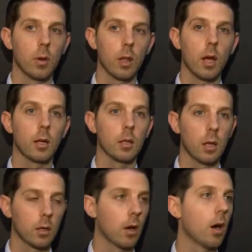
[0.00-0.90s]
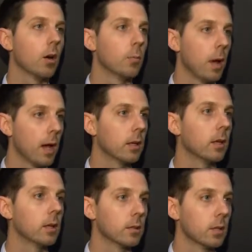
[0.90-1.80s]
a lot of like hard
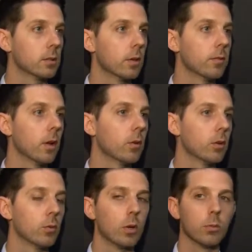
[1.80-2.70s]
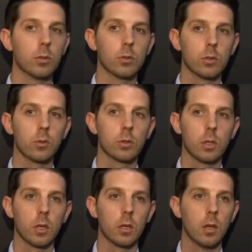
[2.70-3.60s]
banging and stuff down around the rim too. So it was
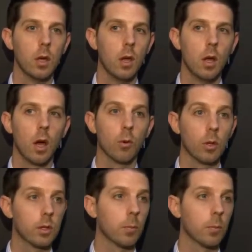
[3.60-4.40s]
a really